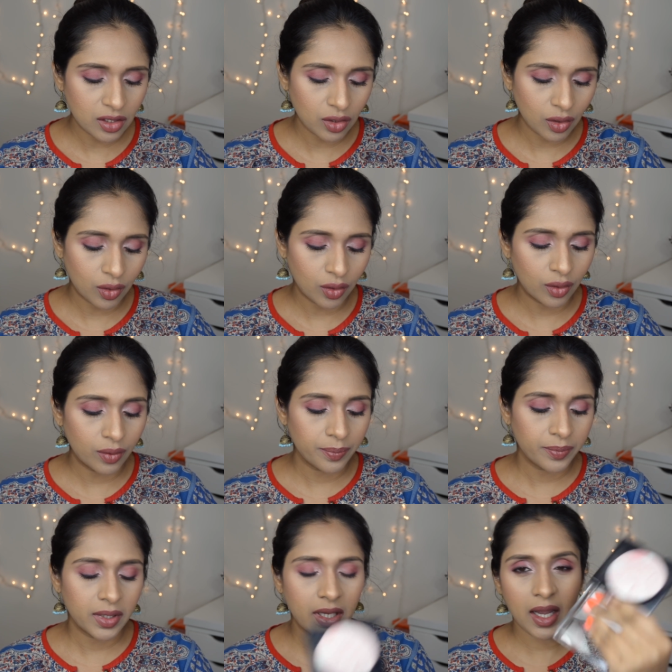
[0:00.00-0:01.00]
So
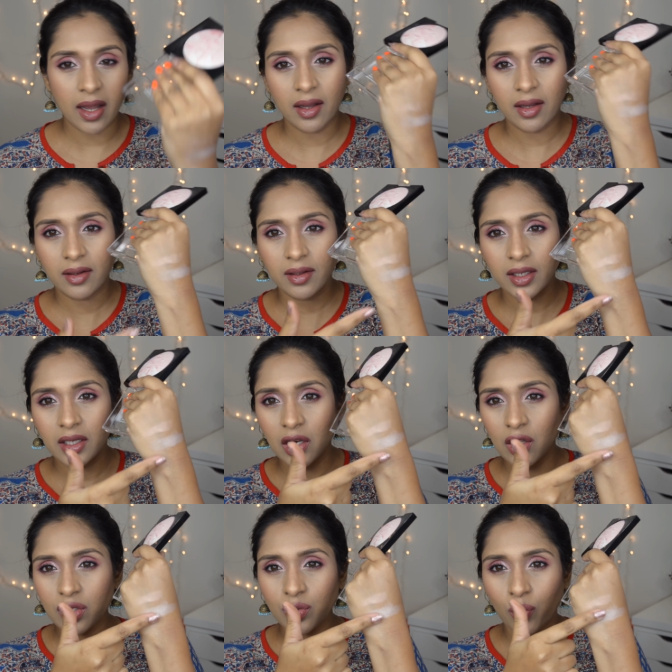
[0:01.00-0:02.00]
yeah, it
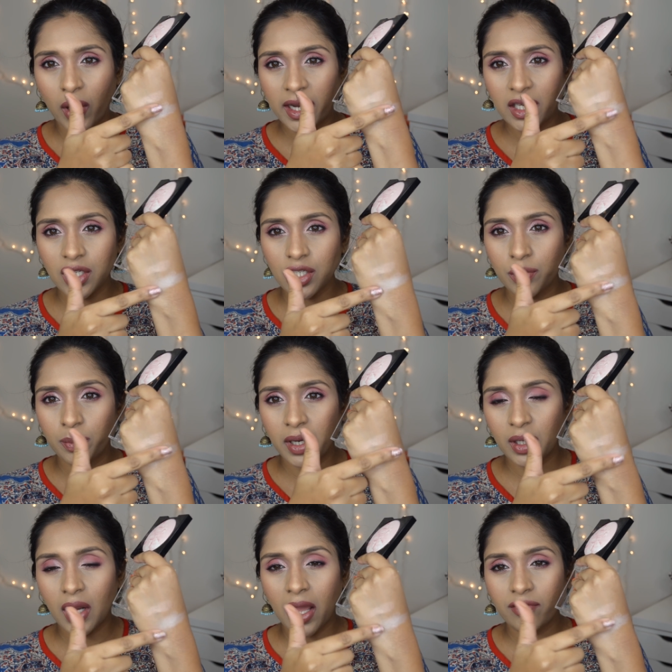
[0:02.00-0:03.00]
looks whitish,
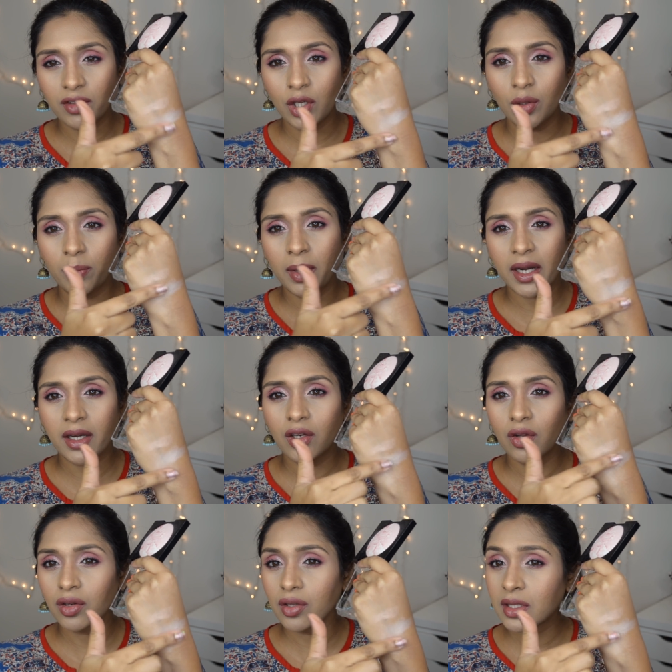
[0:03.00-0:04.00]
but after you blend it
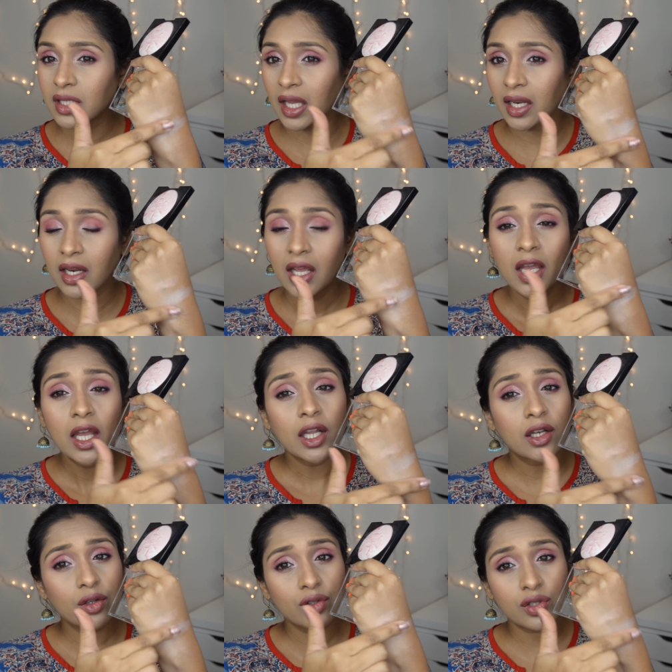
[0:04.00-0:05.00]
on your skin,
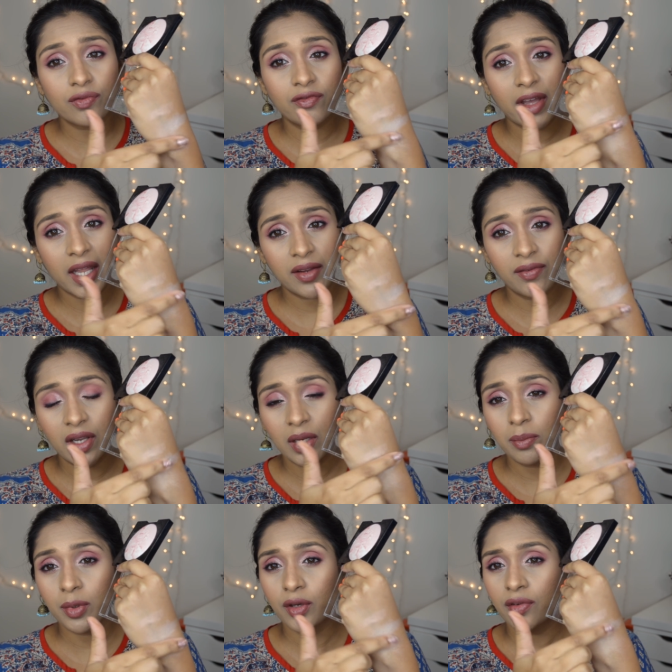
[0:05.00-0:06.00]
it looks very
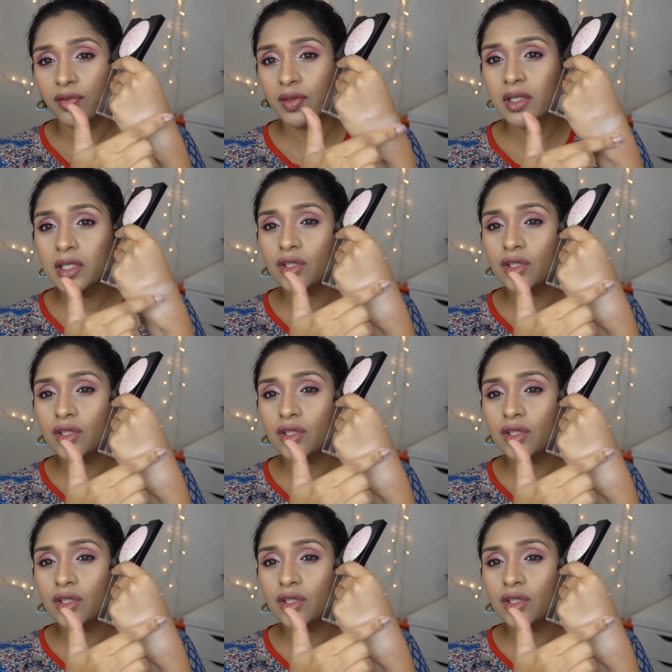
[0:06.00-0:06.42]
beautiful.